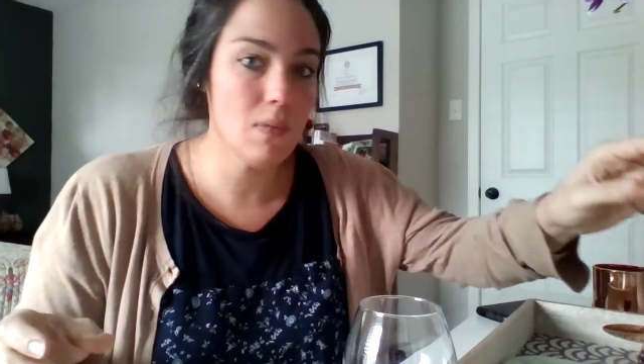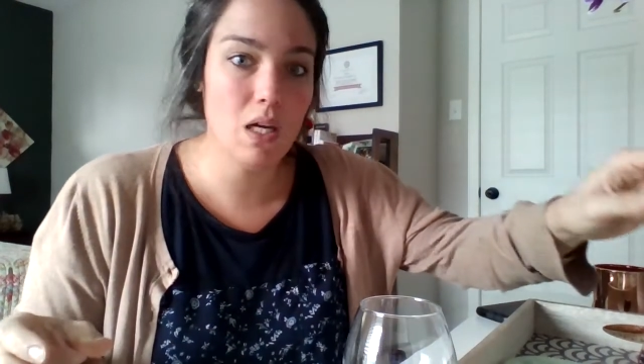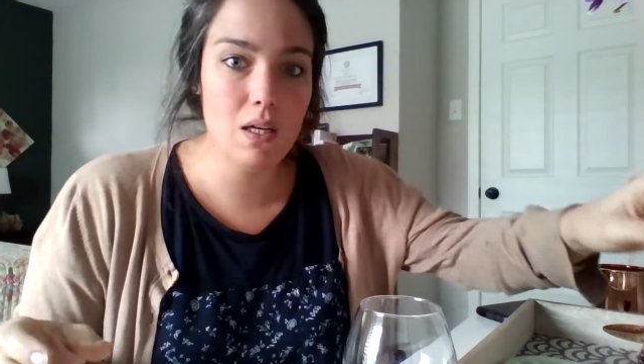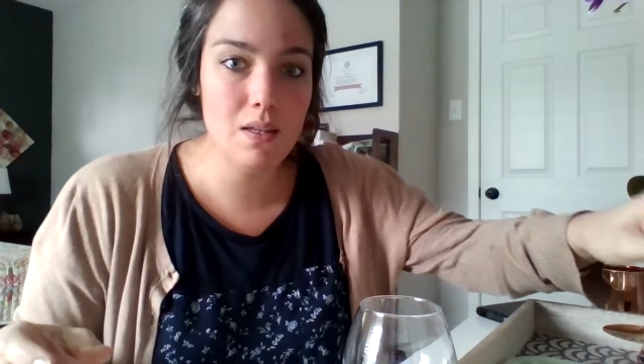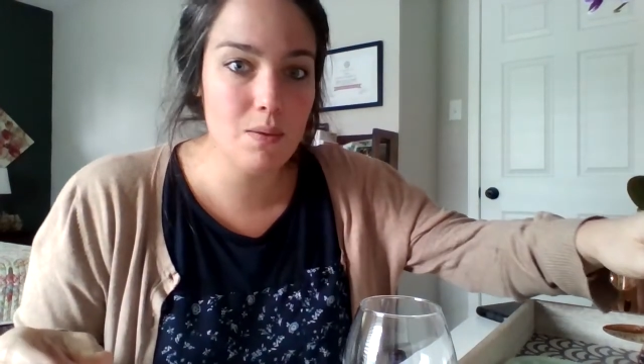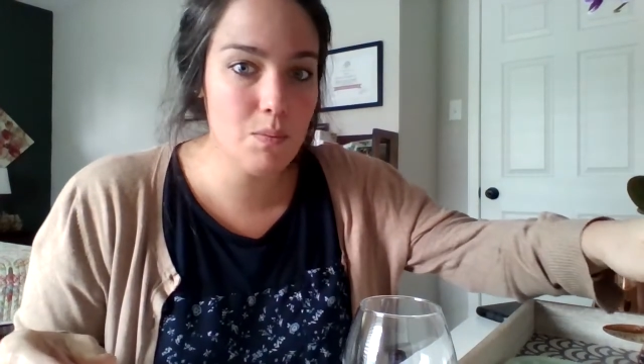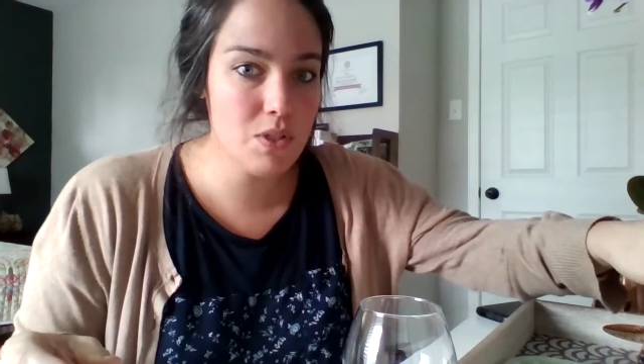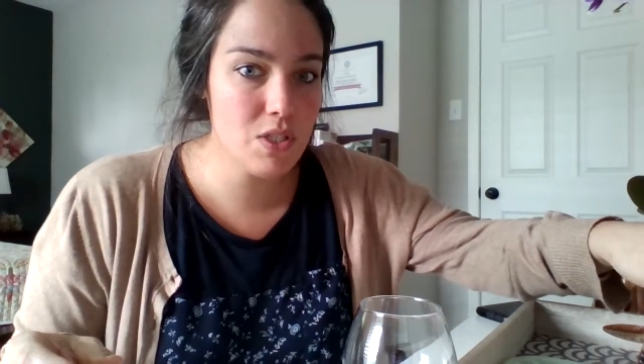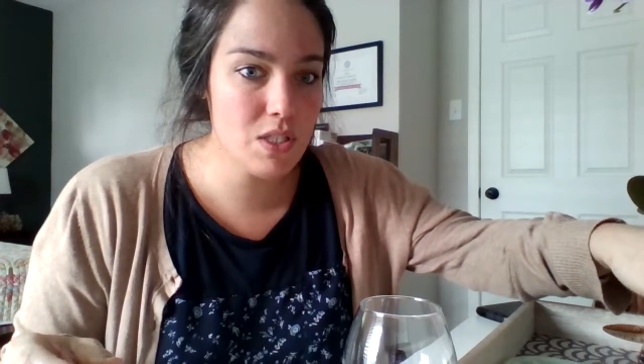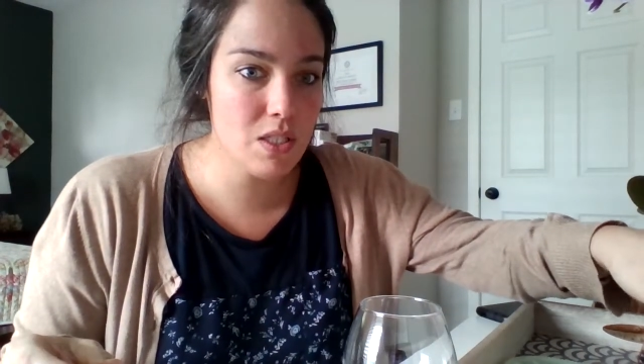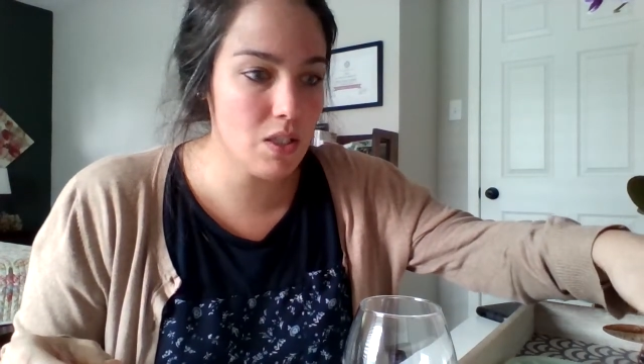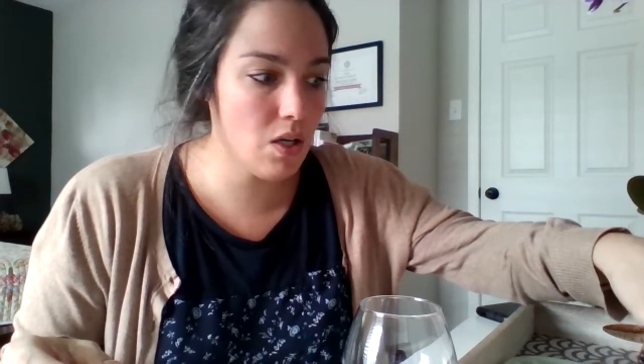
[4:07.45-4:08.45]
and then we're
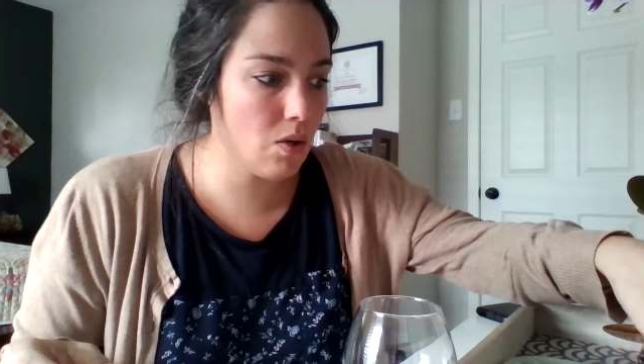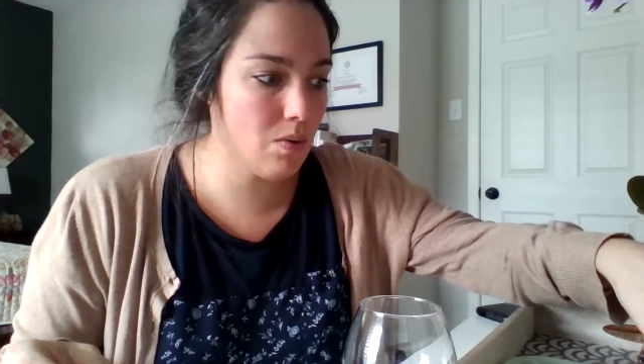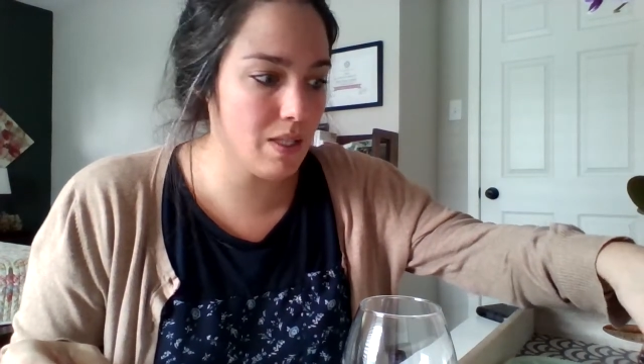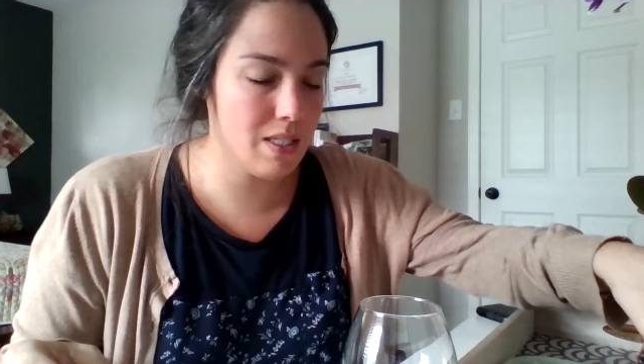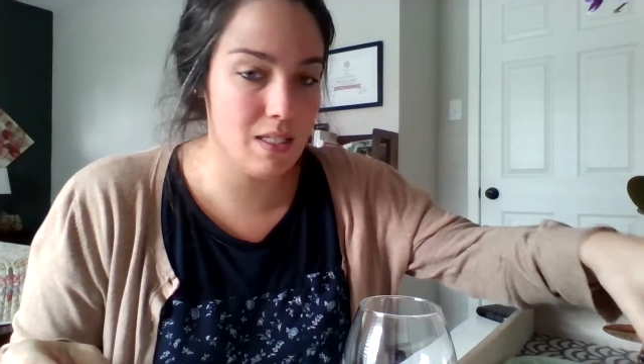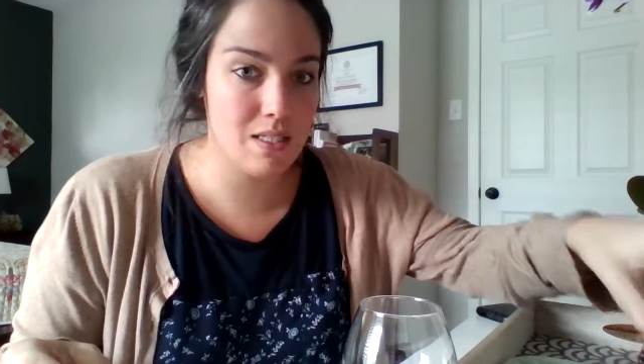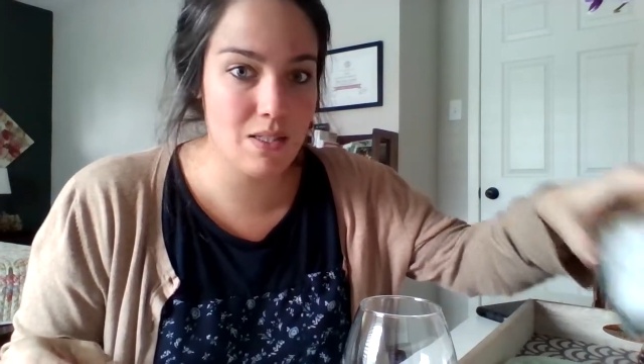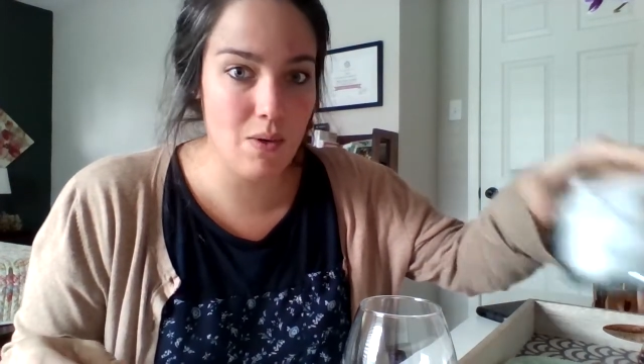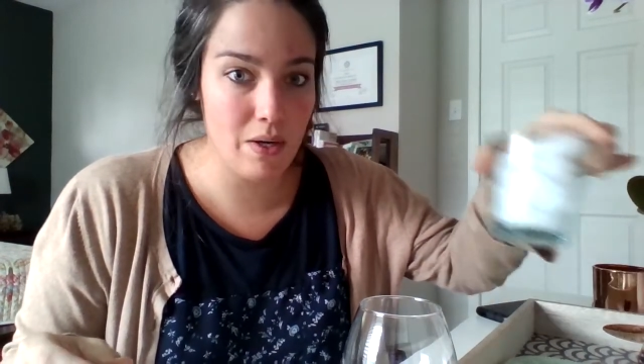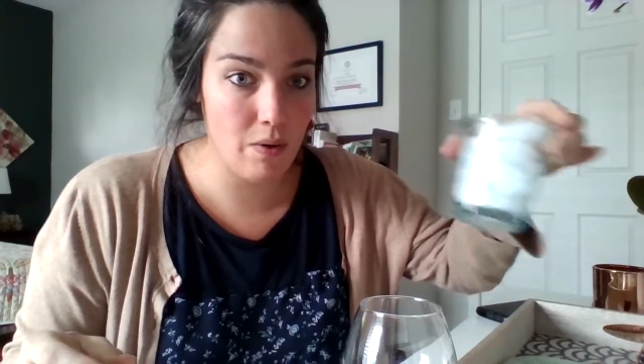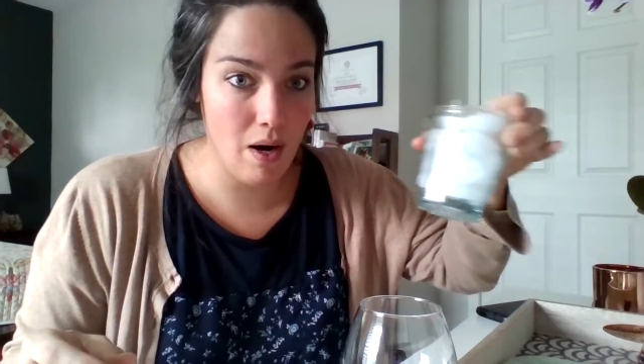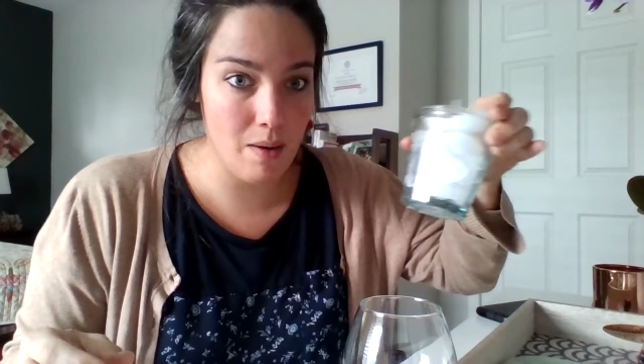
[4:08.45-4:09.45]
just going to go with it. So I
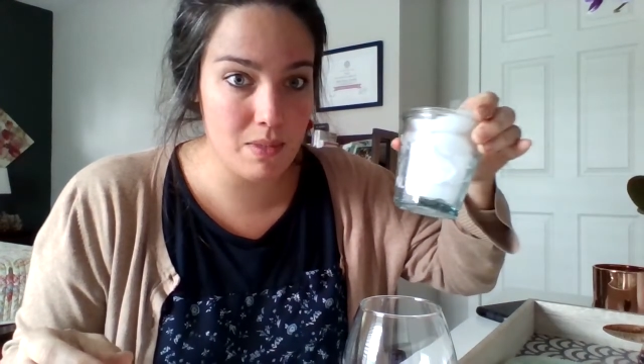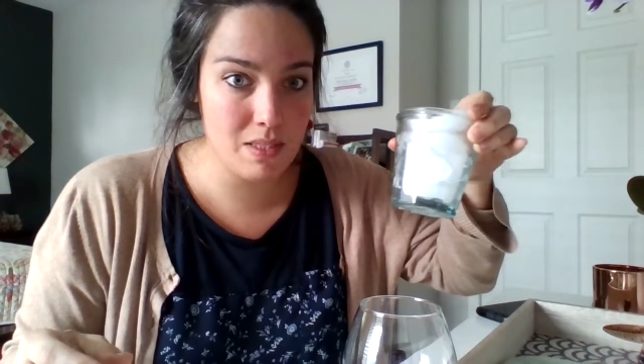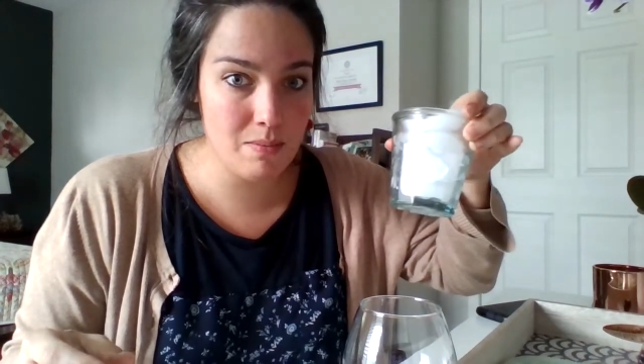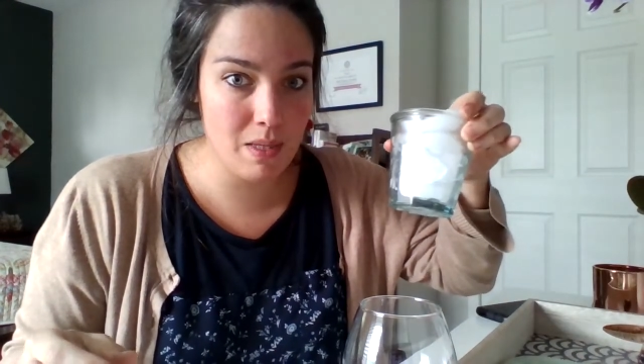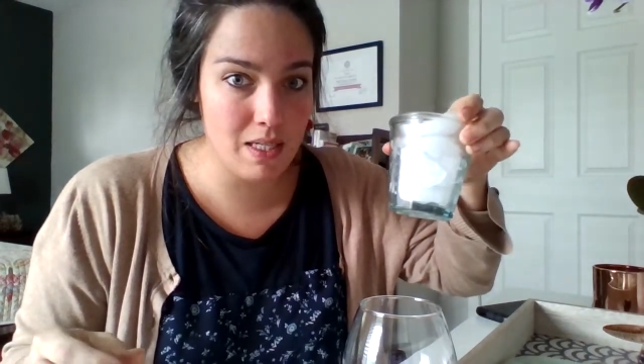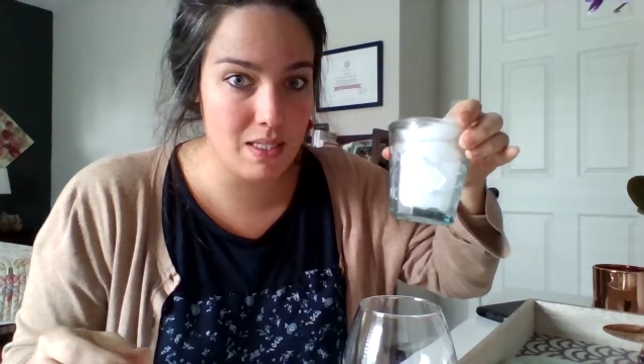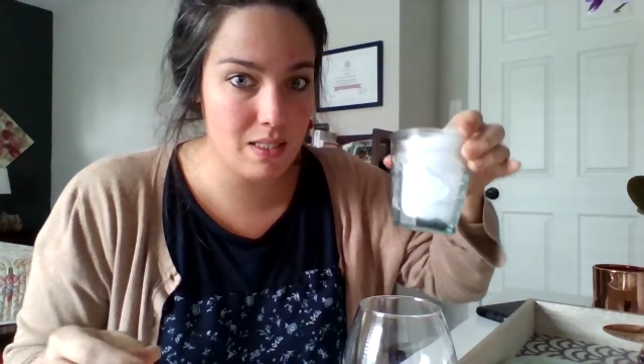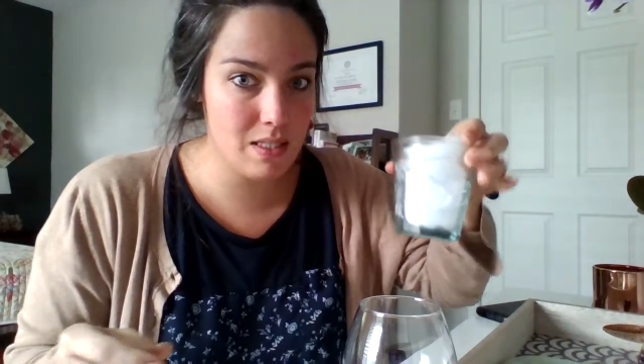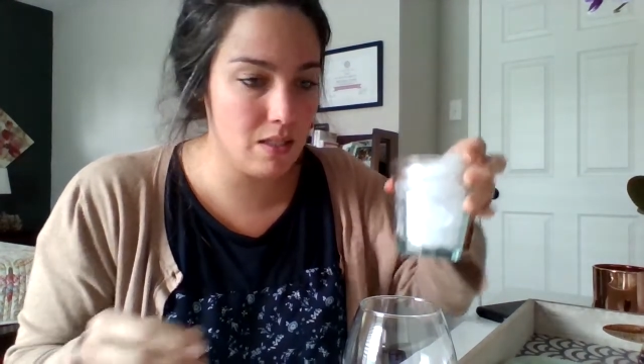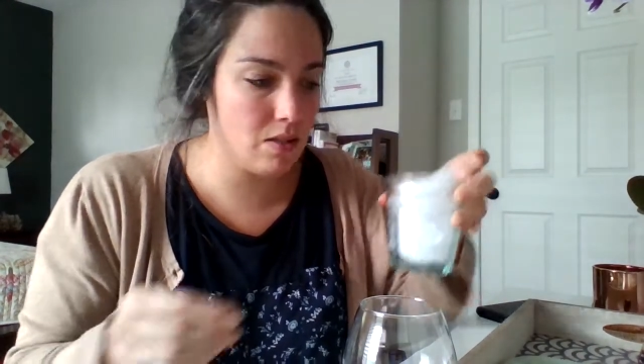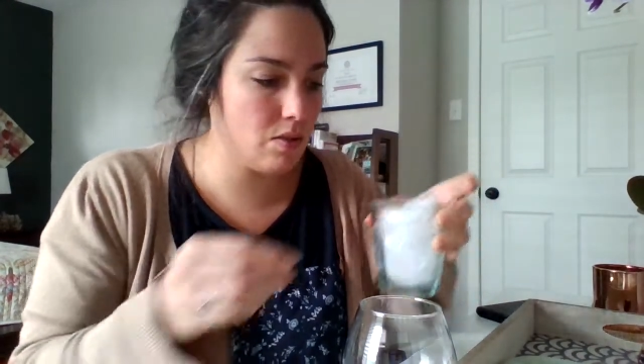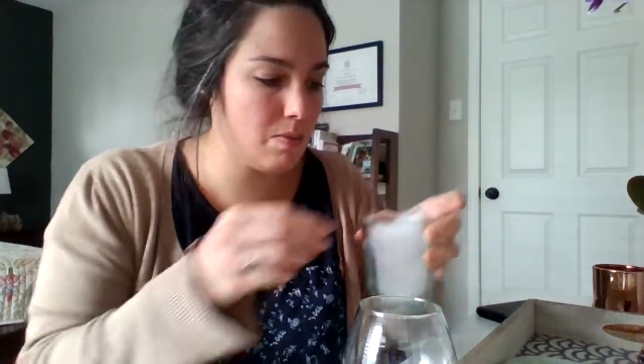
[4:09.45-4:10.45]
grab some ice
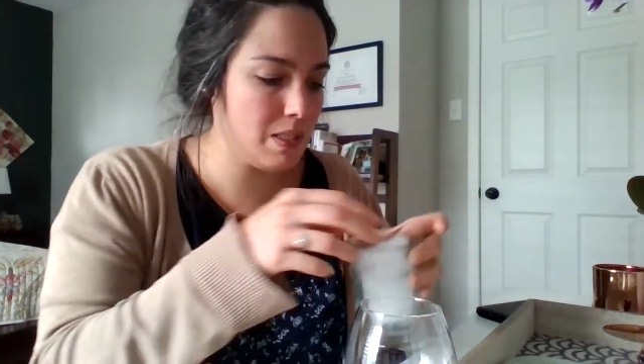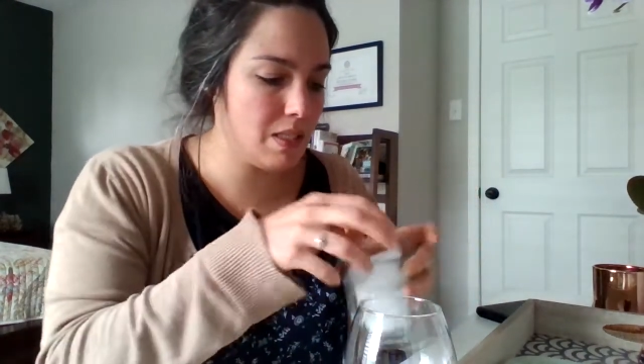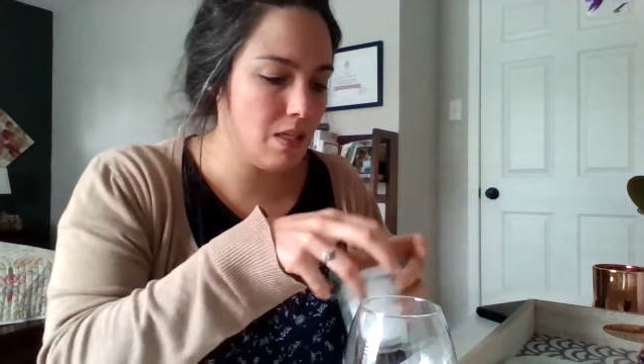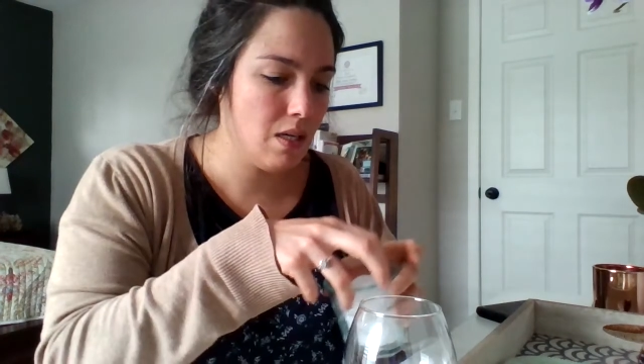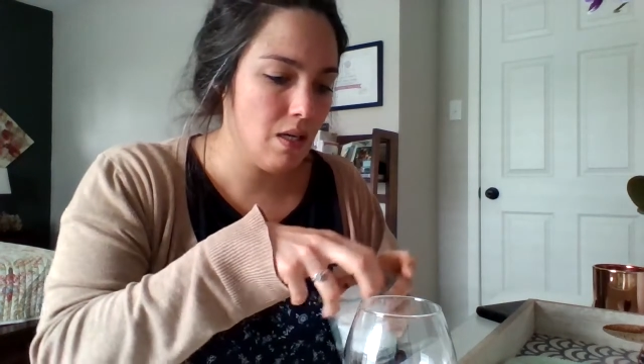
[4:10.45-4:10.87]
cubes